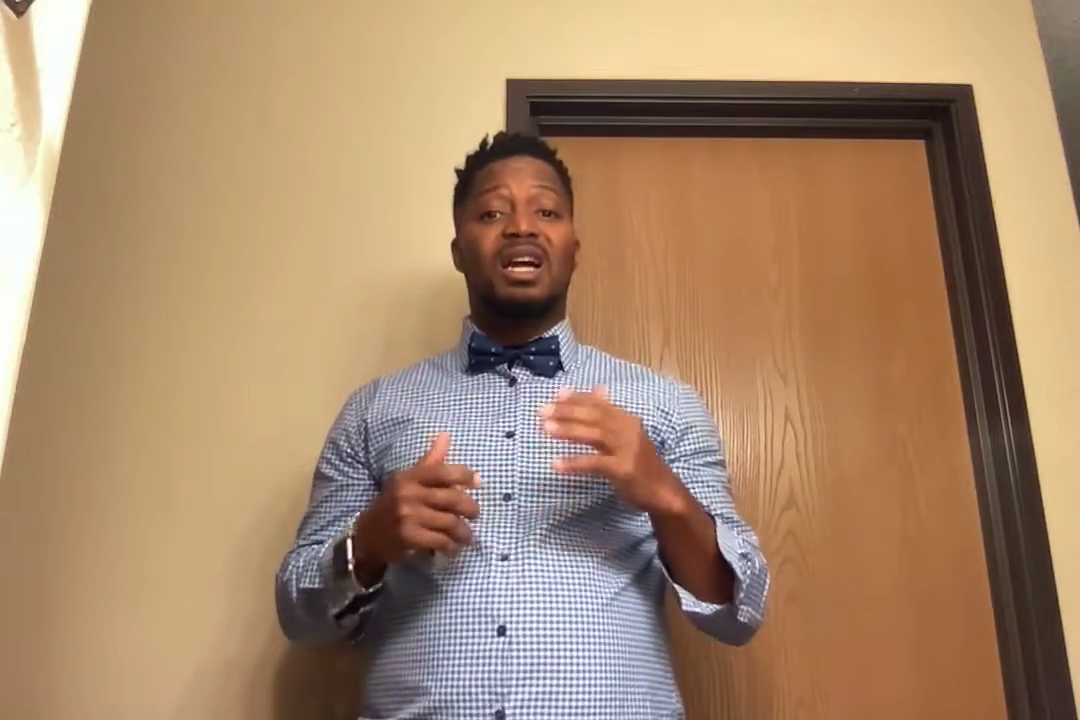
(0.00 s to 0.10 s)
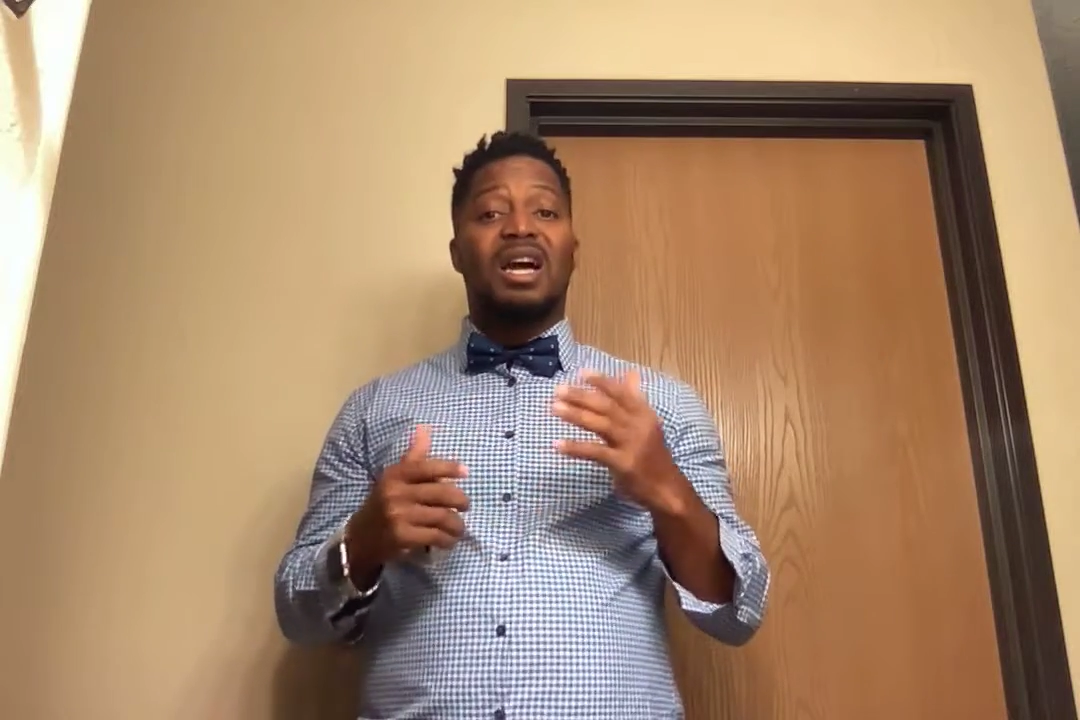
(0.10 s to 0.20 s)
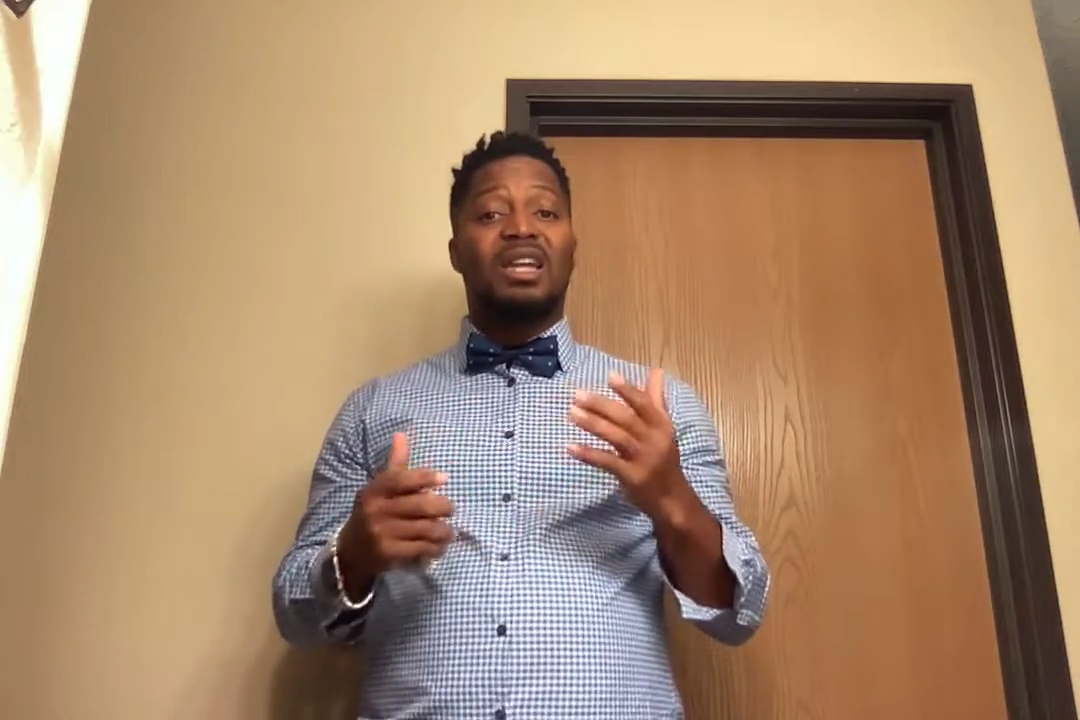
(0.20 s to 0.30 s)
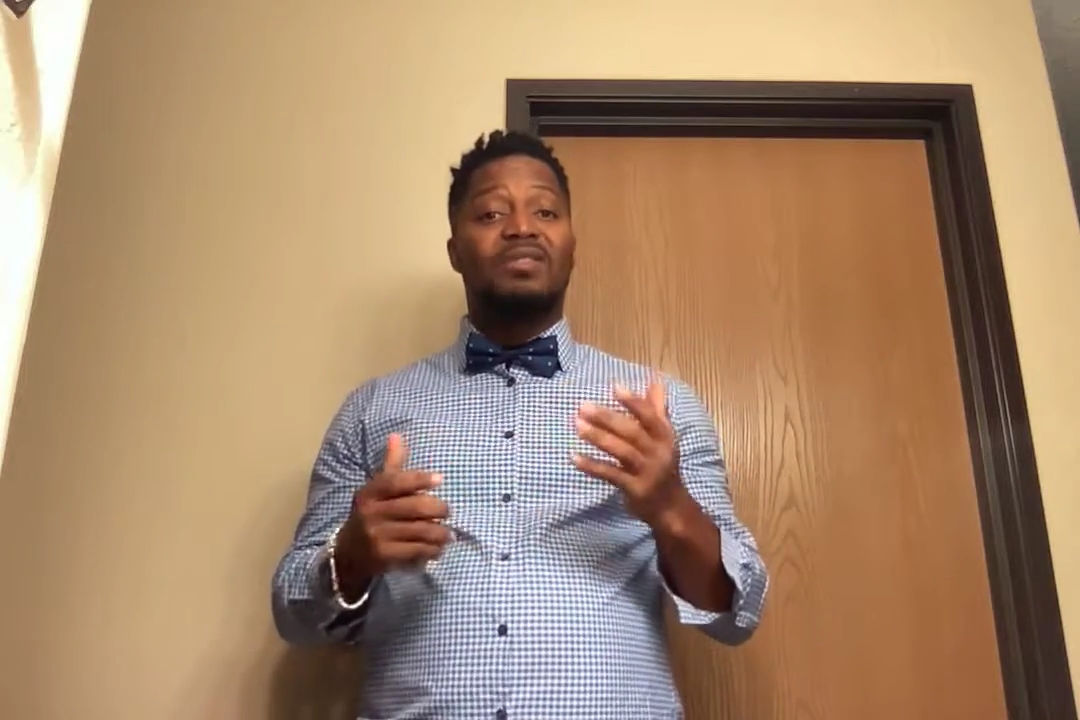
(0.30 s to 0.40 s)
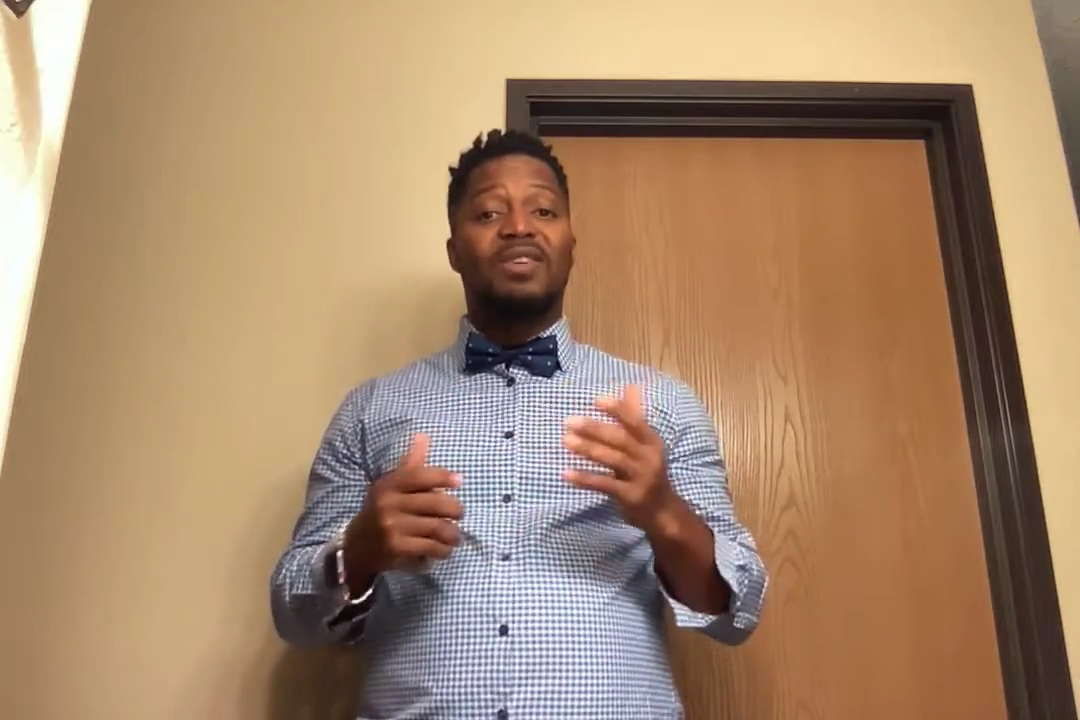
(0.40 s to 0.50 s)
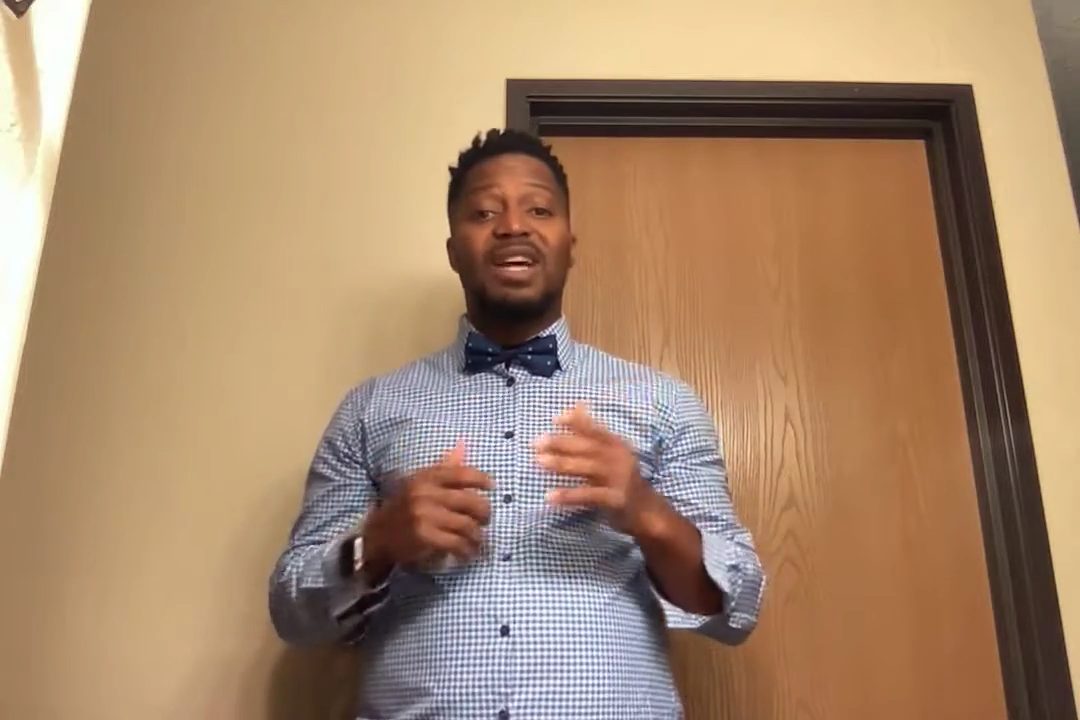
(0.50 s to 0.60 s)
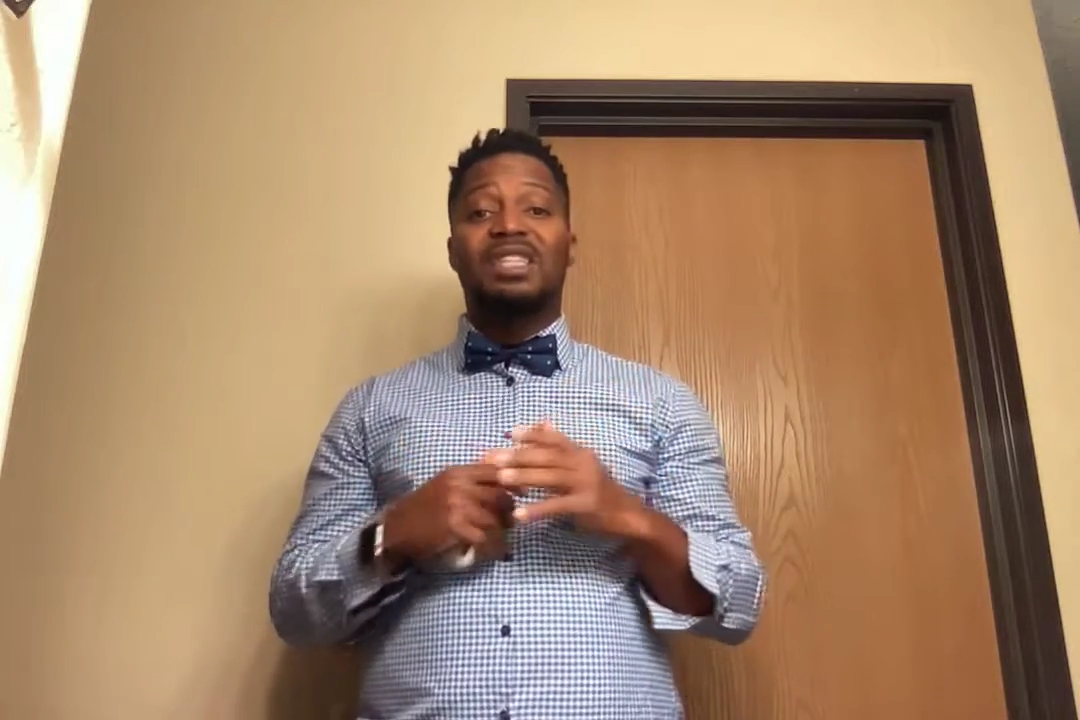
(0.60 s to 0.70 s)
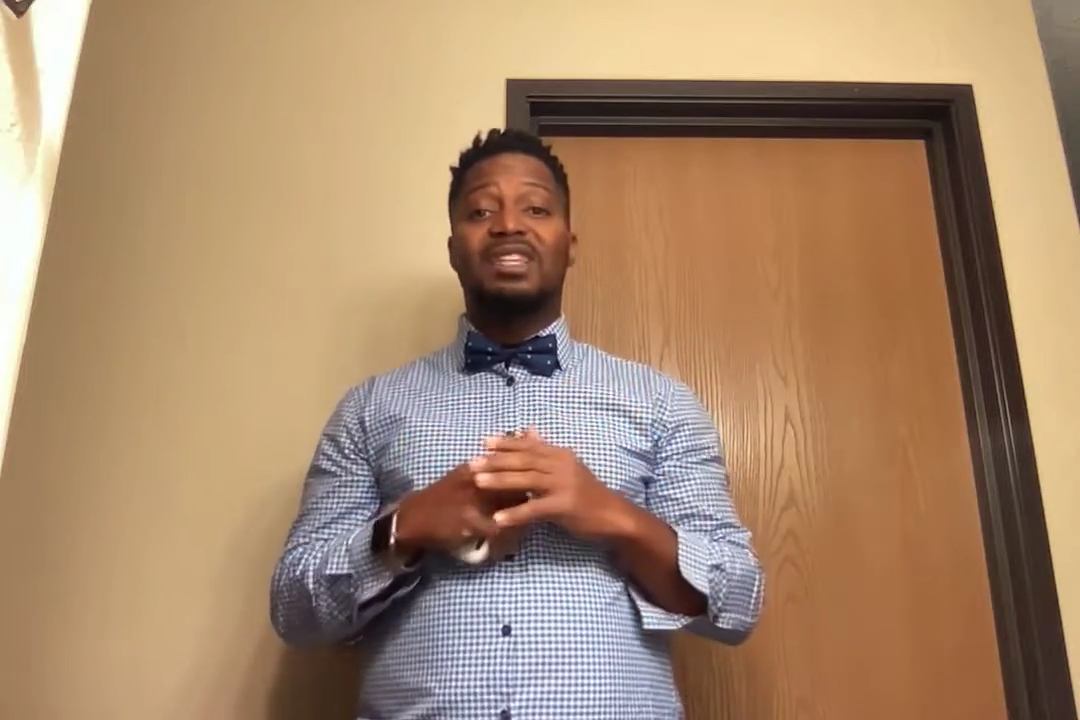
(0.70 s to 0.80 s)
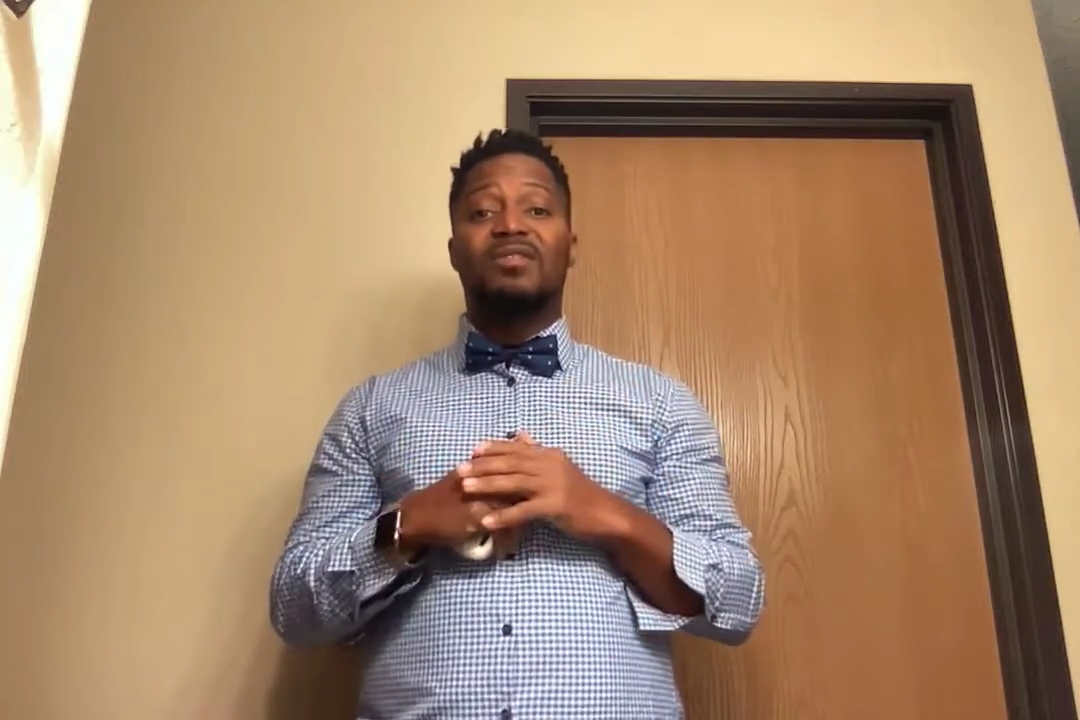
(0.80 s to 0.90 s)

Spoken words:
and fighting